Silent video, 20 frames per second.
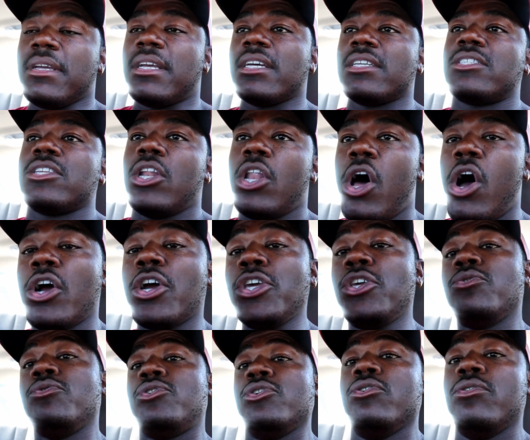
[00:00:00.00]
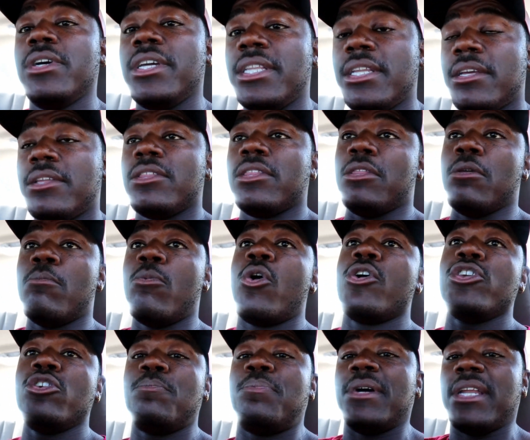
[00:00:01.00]
Because the longer you do it, the
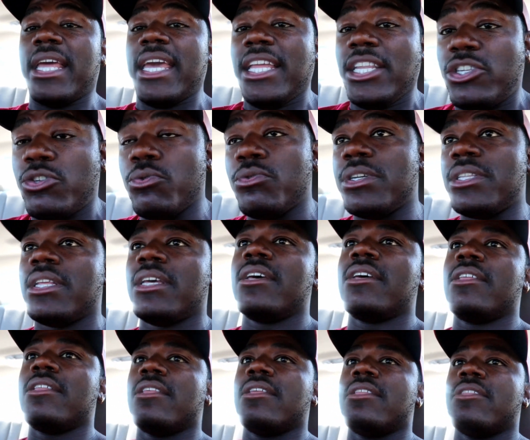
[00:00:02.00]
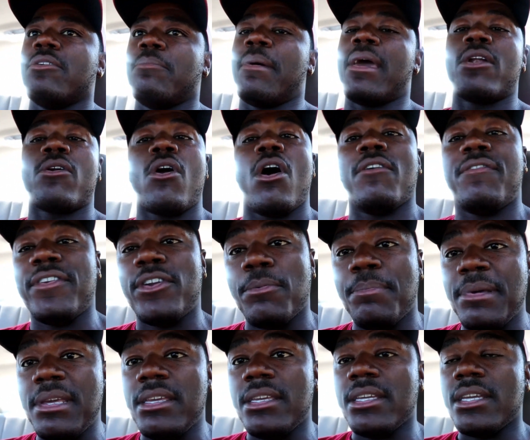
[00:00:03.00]
more you put into it, the better off it'll
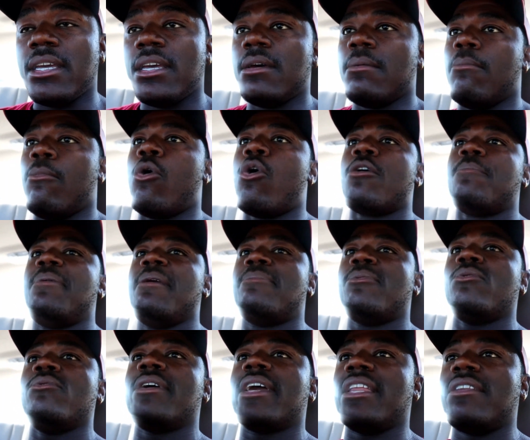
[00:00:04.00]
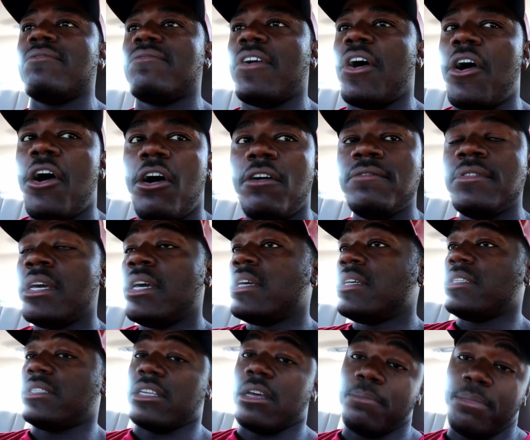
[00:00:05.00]
be. More people will get
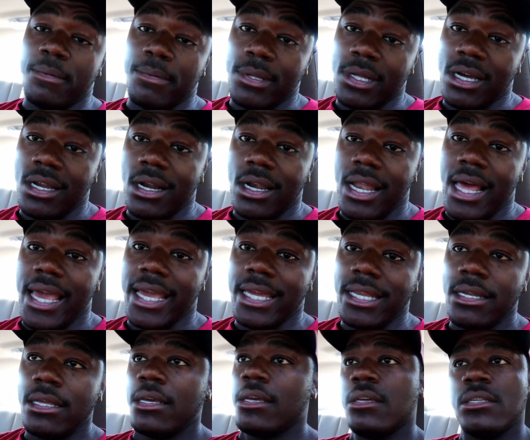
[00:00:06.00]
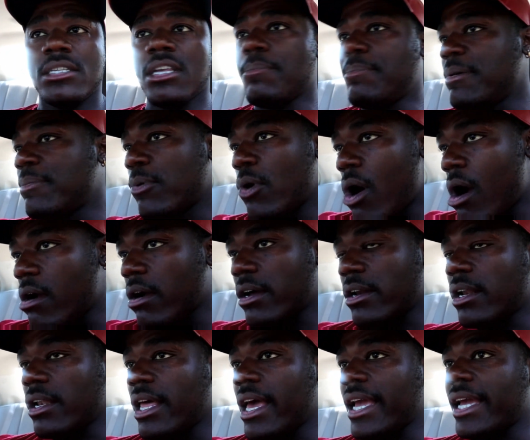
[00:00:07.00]
involved. Some people are gonna like it. Some people aren't
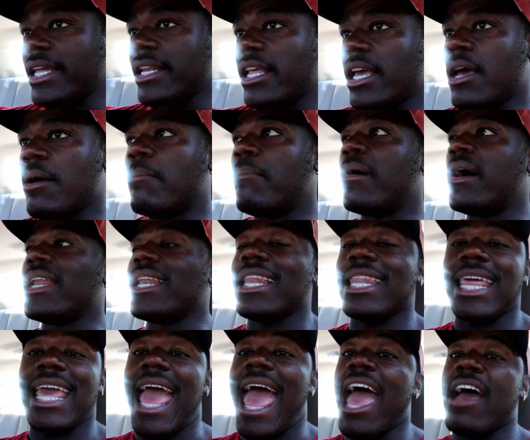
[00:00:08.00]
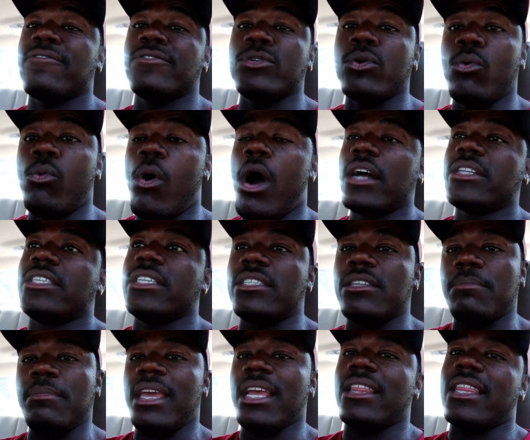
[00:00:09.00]
gonna like it. But they have to watch it
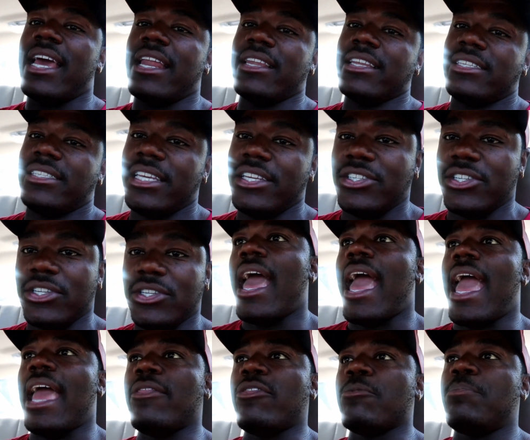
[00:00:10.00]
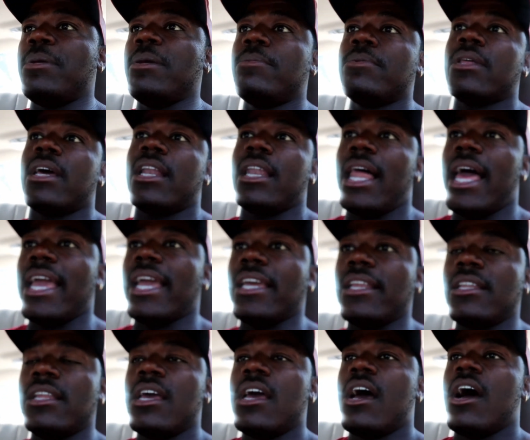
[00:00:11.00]
to make that decision. And the people that like
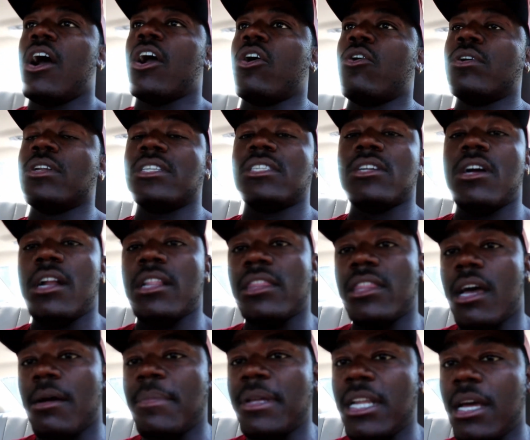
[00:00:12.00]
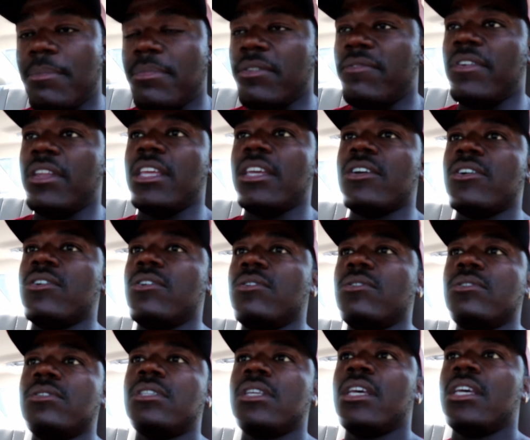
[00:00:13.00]
it are gonna start thumbing up the
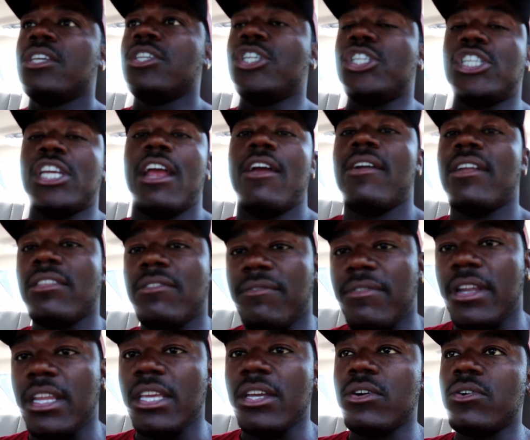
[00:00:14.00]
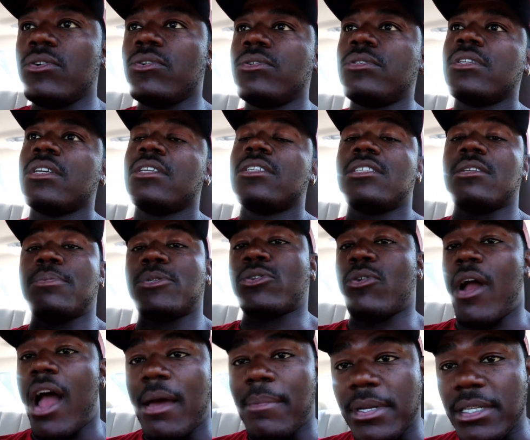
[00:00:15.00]
videos, sharing the videos,
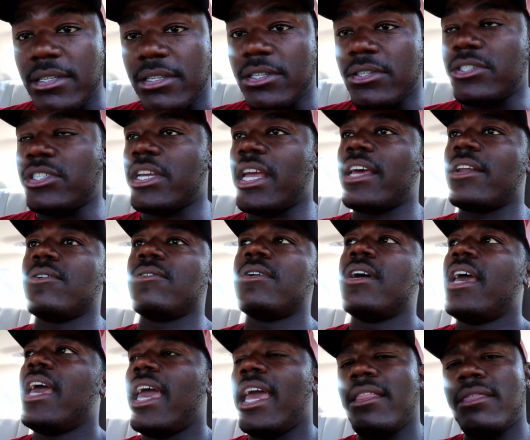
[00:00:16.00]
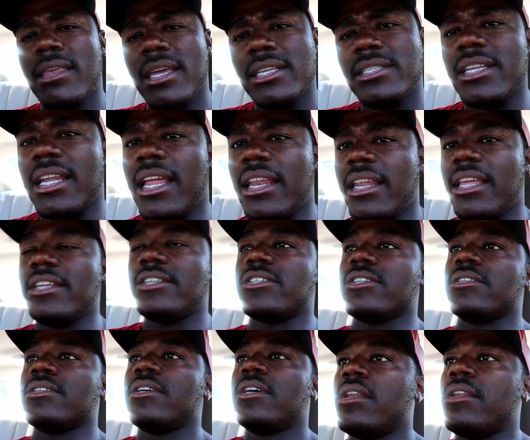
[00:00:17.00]
subscribing to your channel, and things of that
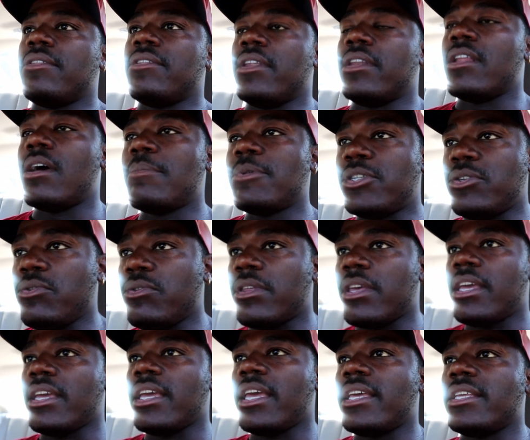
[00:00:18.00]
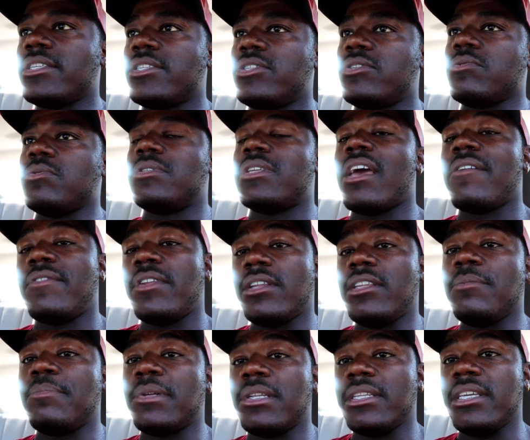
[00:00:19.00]
nature. The number two thing is to
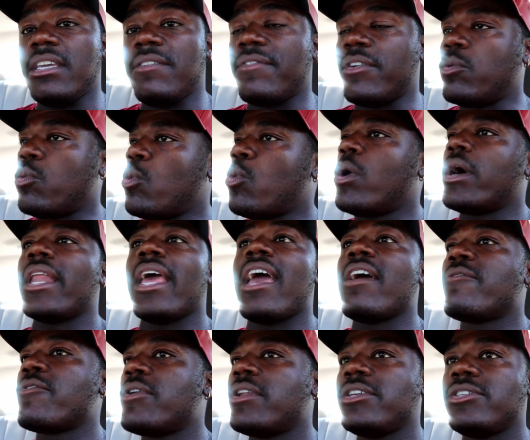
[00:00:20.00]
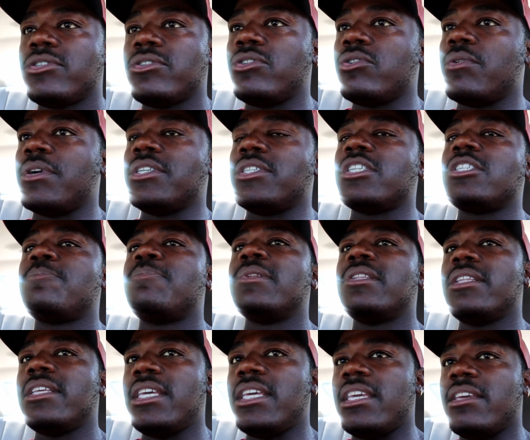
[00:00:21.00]
definitely believe in whatever it is you're doing. Just
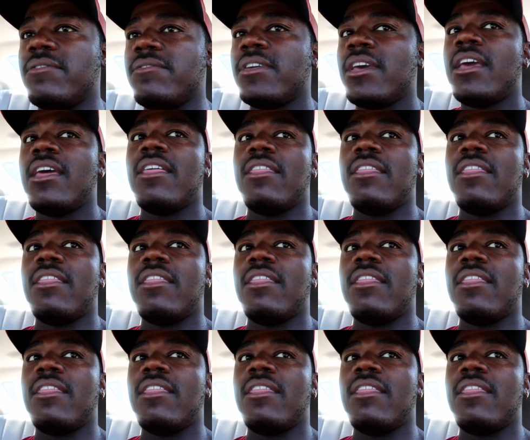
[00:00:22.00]
believe